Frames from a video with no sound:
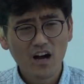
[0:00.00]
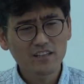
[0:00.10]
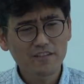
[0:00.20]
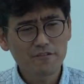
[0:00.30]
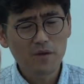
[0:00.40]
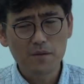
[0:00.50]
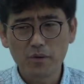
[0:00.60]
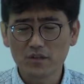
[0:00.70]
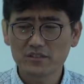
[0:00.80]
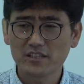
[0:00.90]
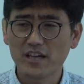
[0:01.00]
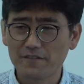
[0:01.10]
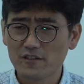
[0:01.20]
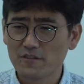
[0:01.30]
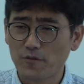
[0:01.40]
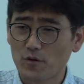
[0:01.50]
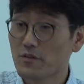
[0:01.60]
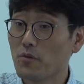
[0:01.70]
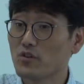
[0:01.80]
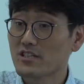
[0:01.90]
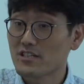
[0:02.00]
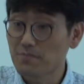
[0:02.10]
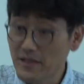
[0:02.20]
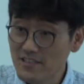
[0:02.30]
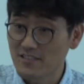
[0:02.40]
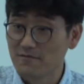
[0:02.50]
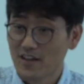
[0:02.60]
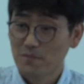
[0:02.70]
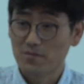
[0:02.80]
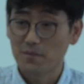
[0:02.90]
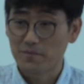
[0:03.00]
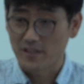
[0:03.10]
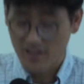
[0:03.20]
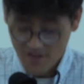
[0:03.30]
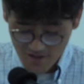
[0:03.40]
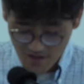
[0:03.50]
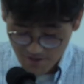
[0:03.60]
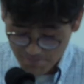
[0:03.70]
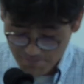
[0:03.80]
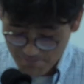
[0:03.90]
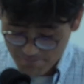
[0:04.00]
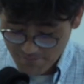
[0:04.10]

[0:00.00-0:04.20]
I'll give you my Baltic Avenue for the most expensive property, uh,